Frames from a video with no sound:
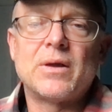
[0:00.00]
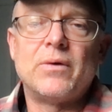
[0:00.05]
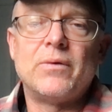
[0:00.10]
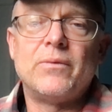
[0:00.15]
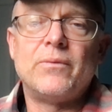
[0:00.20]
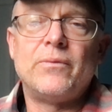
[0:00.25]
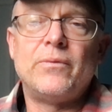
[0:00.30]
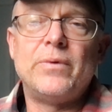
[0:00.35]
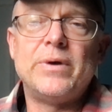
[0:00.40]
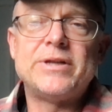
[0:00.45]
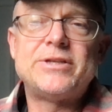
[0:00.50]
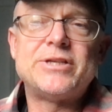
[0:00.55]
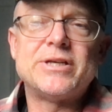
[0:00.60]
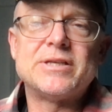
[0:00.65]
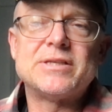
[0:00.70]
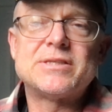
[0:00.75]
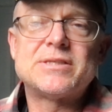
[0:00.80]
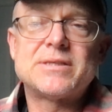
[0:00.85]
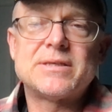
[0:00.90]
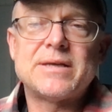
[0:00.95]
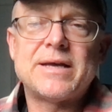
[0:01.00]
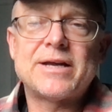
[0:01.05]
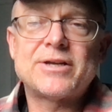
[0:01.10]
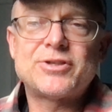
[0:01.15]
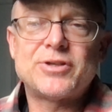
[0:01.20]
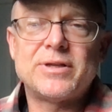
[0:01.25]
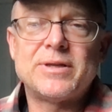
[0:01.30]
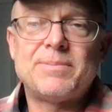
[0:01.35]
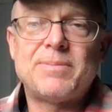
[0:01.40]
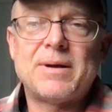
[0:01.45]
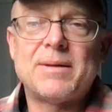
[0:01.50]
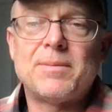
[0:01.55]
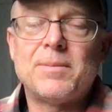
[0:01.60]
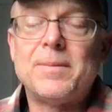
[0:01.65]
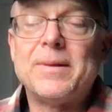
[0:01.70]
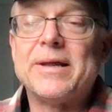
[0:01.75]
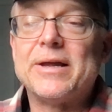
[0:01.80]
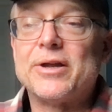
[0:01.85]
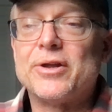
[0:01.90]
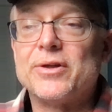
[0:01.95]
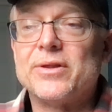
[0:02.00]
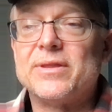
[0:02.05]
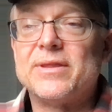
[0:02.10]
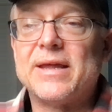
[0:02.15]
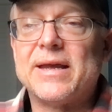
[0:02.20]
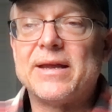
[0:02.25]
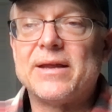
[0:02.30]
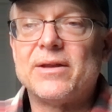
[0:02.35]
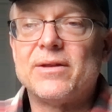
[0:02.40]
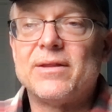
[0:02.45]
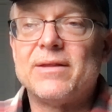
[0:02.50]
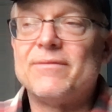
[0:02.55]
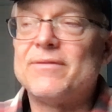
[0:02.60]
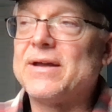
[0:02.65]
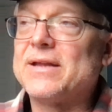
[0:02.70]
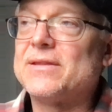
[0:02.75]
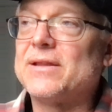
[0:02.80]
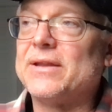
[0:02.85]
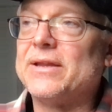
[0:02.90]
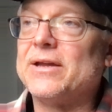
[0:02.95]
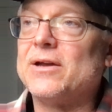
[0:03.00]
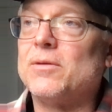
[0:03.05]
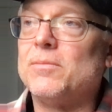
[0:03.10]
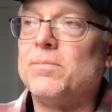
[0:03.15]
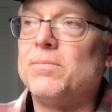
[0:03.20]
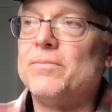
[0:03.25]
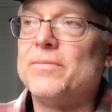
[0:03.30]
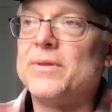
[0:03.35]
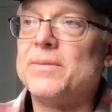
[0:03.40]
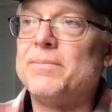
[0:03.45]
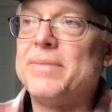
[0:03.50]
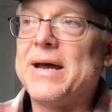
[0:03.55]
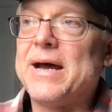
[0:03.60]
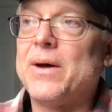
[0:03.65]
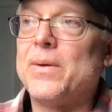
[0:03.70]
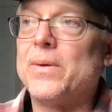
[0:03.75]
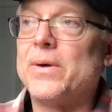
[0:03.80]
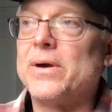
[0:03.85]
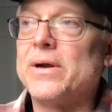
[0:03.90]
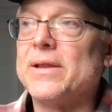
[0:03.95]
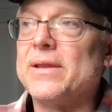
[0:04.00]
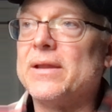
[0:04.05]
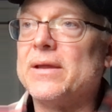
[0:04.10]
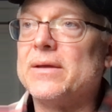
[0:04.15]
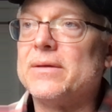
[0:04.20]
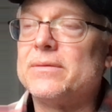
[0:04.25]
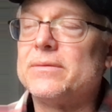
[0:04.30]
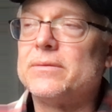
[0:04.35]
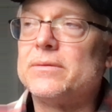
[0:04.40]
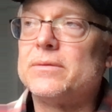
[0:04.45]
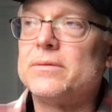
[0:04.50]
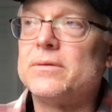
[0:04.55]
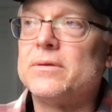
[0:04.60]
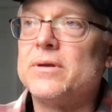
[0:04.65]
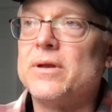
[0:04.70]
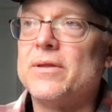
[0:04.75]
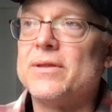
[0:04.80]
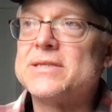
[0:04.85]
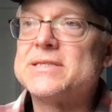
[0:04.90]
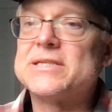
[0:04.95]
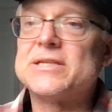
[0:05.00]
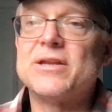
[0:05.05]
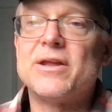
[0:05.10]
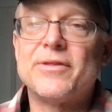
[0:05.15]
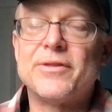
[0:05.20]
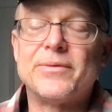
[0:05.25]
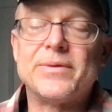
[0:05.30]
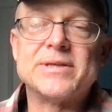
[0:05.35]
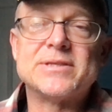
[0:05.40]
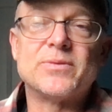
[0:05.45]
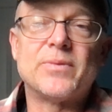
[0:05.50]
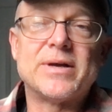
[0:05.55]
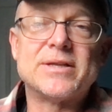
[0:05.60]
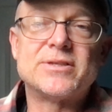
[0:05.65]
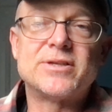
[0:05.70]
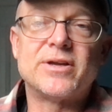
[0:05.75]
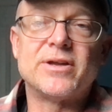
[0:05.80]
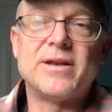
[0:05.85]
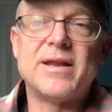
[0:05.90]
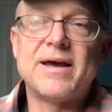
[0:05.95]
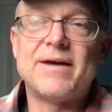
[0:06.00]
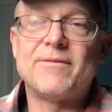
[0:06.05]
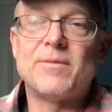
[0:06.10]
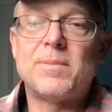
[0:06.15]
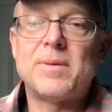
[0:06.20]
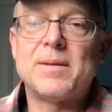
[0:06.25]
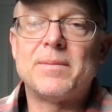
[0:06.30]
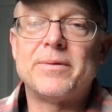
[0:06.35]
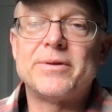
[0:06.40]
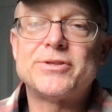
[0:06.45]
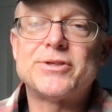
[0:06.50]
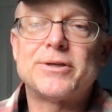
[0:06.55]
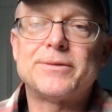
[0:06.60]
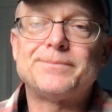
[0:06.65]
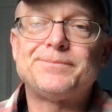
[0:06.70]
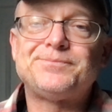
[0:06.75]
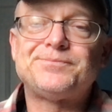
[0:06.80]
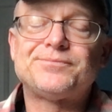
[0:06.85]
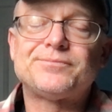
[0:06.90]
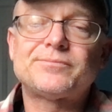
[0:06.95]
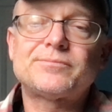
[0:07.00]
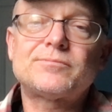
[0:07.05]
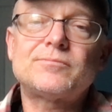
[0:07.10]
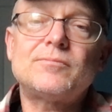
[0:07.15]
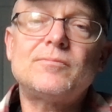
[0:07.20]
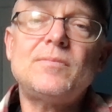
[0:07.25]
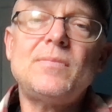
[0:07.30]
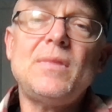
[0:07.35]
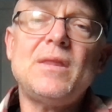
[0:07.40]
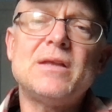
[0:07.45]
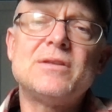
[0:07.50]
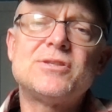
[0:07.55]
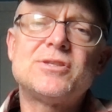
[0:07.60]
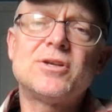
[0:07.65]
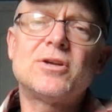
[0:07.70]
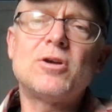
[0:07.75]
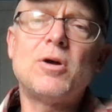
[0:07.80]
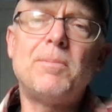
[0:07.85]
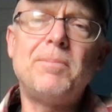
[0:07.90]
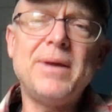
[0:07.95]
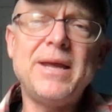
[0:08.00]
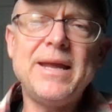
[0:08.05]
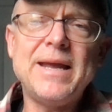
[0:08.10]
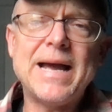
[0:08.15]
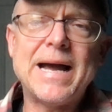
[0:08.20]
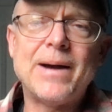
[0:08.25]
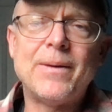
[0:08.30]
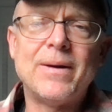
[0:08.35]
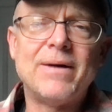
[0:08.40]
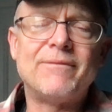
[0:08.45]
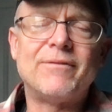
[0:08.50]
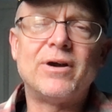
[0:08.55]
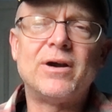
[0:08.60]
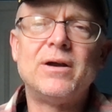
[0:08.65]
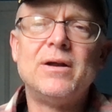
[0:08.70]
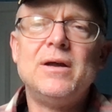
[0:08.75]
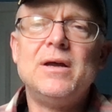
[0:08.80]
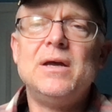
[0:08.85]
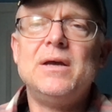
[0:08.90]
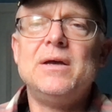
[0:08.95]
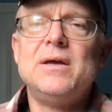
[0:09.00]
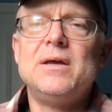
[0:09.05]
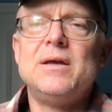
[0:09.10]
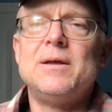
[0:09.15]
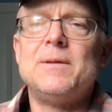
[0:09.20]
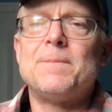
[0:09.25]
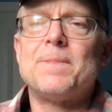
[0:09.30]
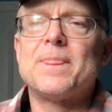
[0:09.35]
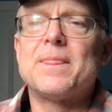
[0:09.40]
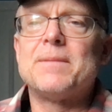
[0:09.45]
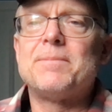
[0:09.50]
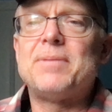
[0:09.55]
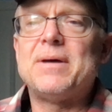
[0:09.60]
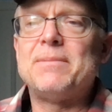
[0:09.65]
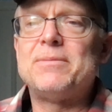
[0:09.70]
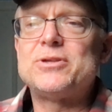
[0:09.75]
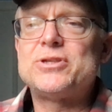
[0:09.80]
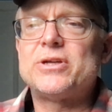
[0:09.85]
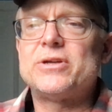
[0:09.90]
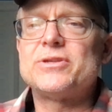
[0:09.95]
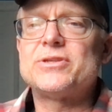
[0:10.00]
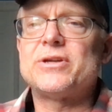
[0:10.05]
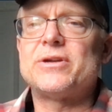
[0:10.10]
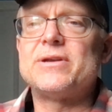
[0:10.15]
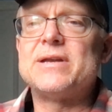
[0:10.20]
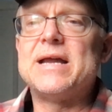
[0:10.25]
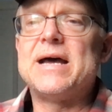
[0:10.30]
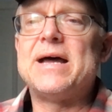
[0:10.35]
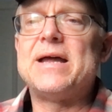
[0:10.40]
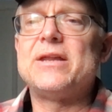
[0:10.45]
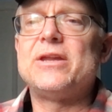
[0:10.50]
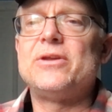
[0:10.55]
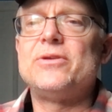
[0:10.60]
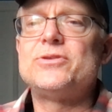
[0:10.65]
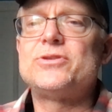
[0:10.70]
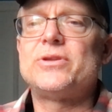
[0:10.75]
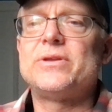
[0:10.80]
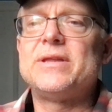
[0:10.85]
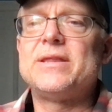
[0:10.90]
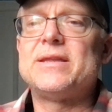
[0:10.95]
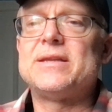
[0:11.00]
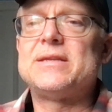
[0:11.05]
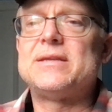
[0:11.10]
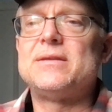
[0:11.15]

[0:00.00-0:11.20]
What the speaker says: Which is actually probably a good thing. They've got the legal power and this is another reason why it's good to have a publisher. In Circle P, however, publishers are not usually the